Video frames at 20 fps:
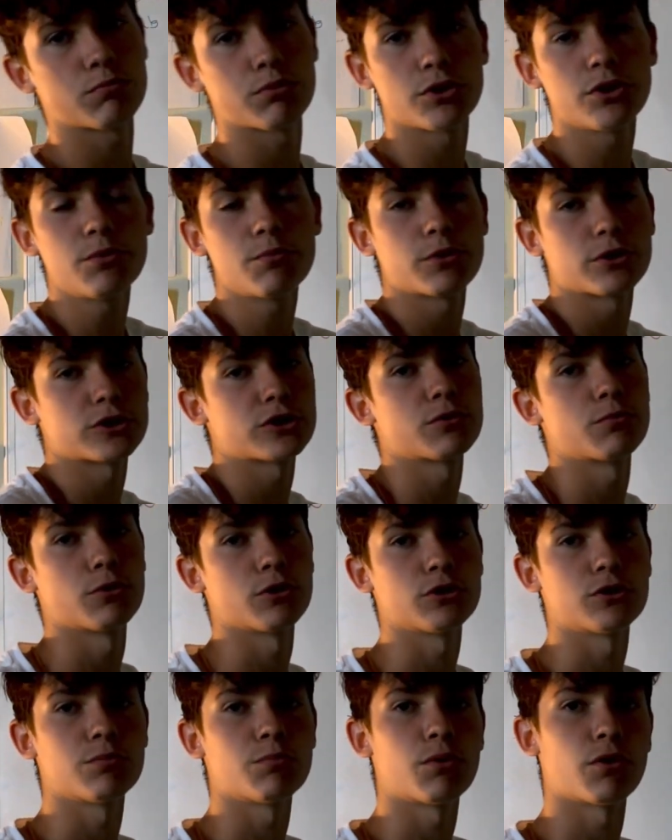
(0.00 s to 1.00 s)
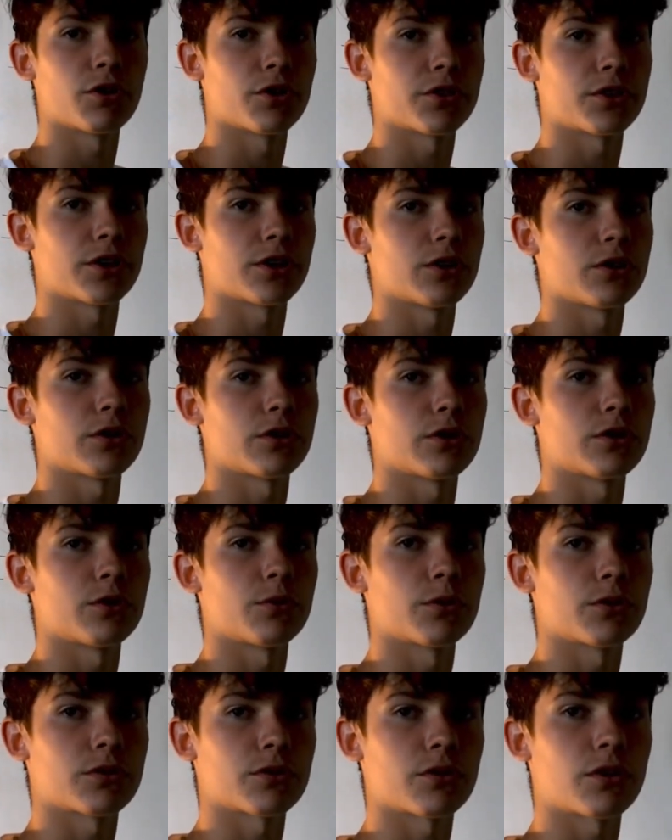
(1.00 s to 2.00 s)
pretty much the most important thing you can do
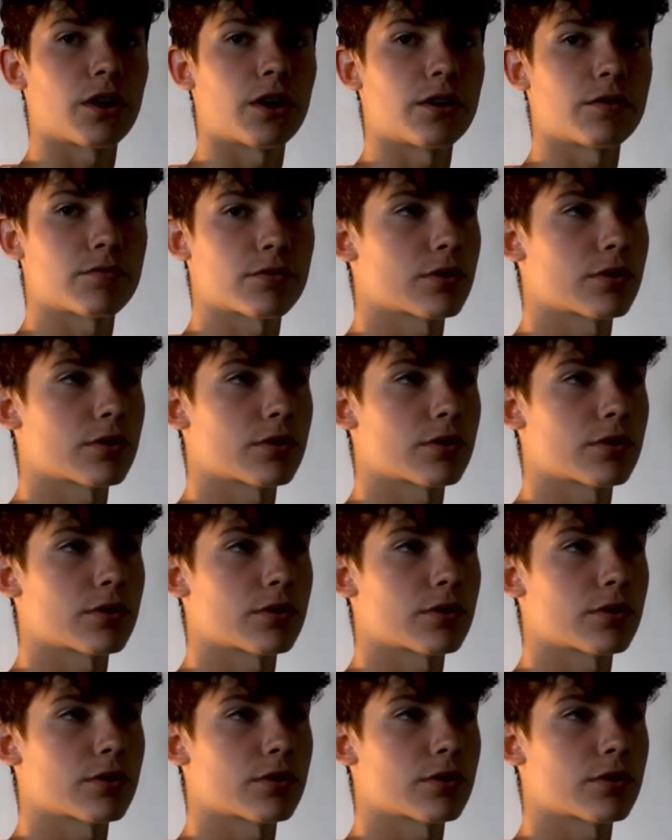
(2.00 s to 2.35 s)
with your life.